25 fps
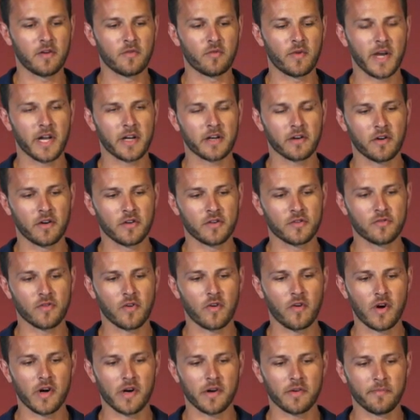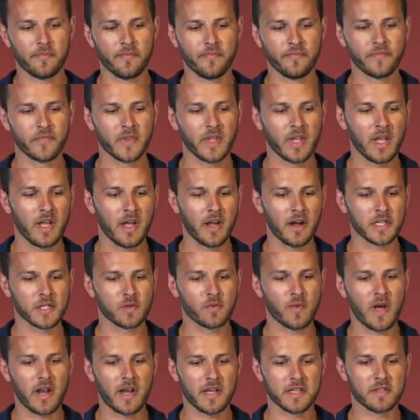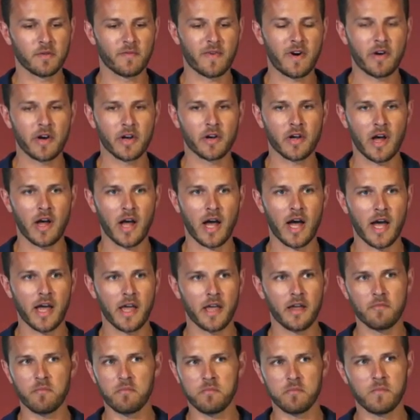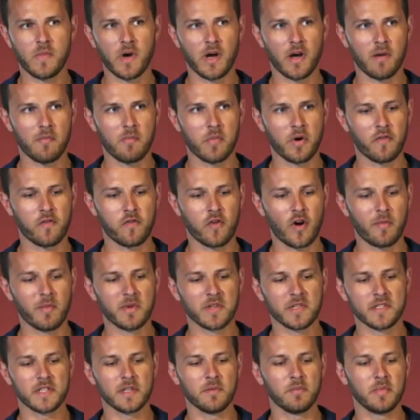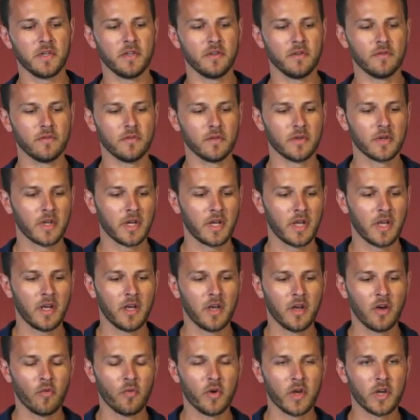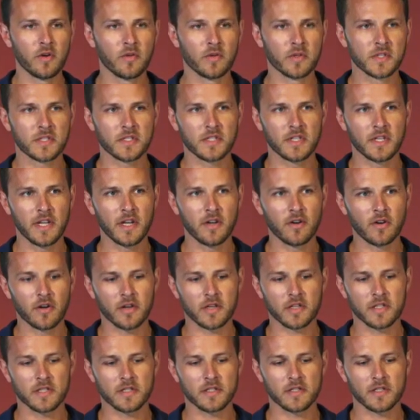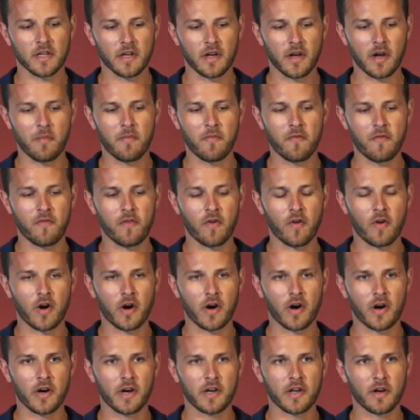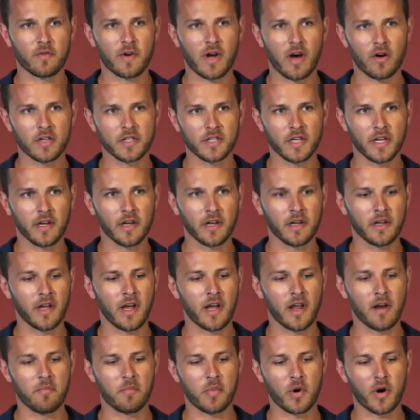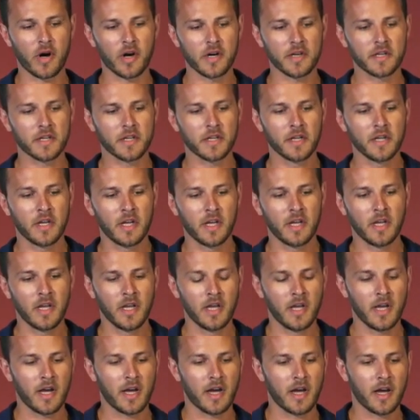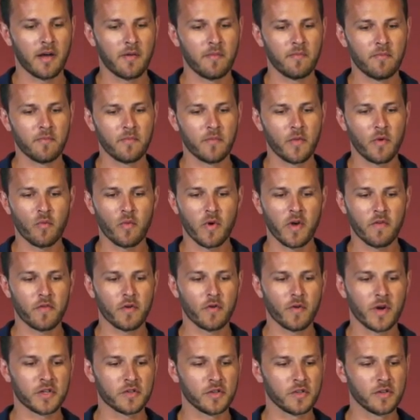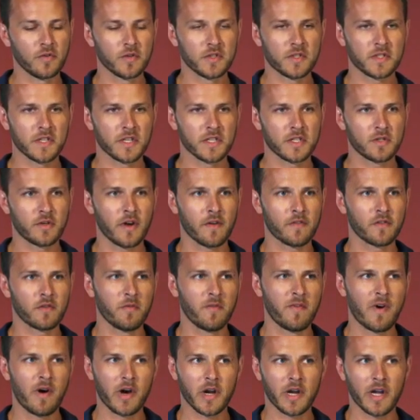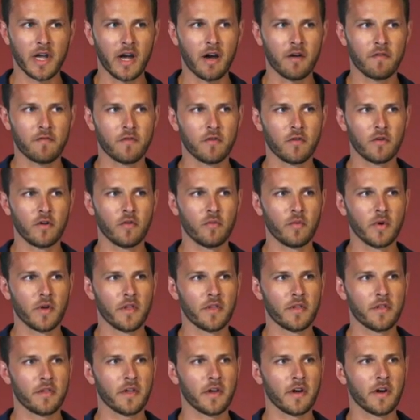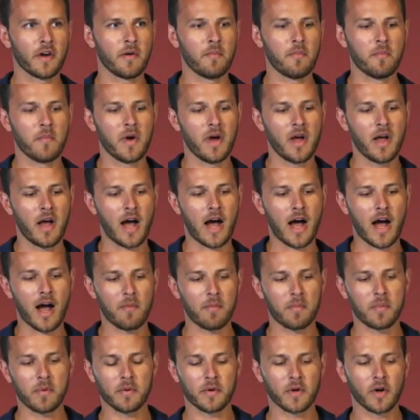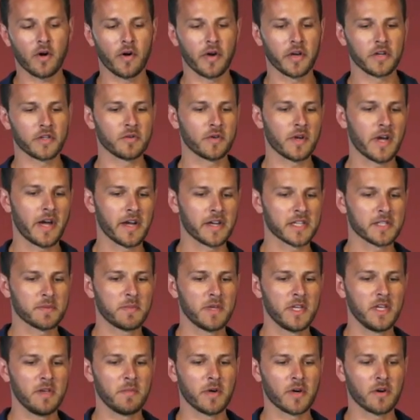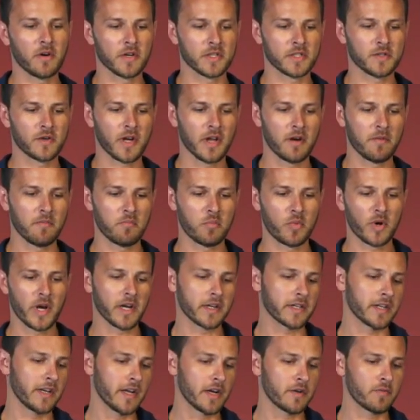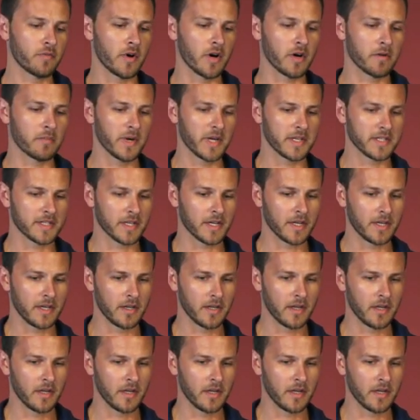RAID controller, as well as a very high um, performance CPU. We used Linux um, for the routing and BIRD, um, if you want to use this, you have to be very careful with um, ARP going to the IXP because you can break the network, basically.